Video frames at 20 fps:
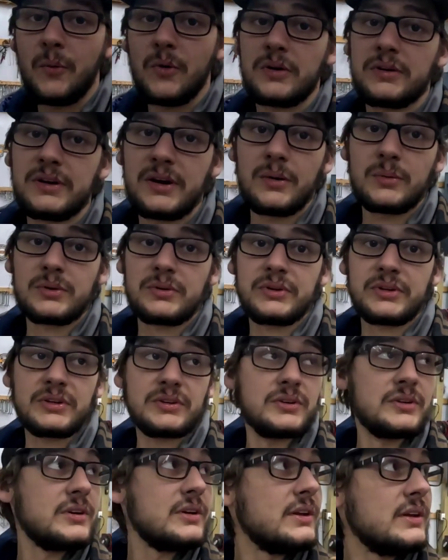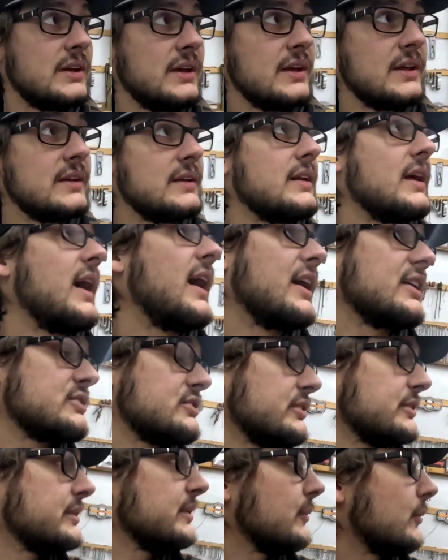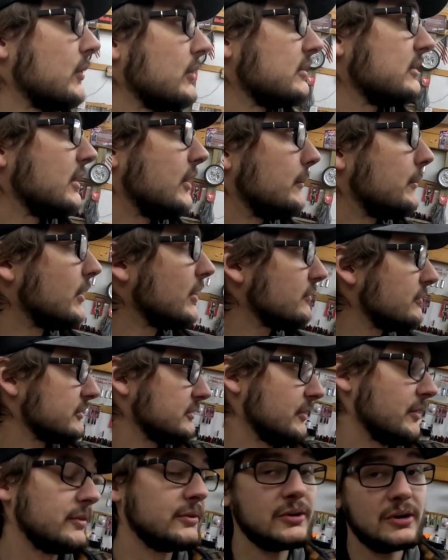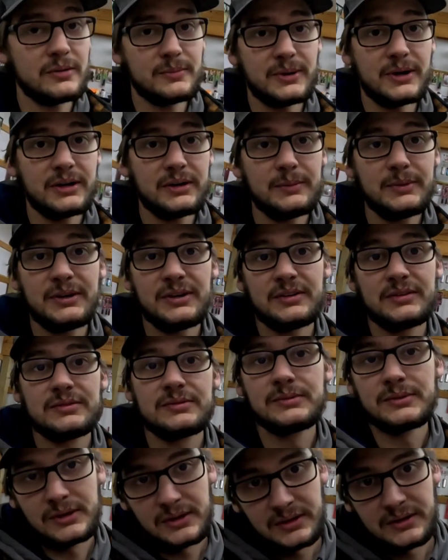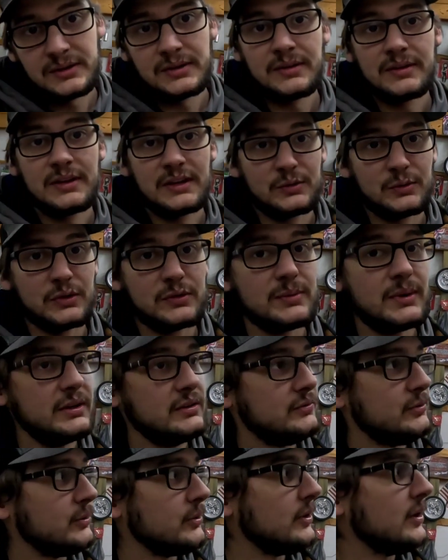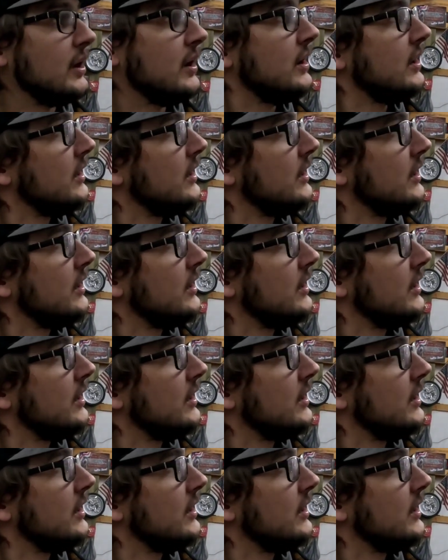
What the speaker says: worked out really good. It actually worked out perfect on throttle body because that's what it's made for.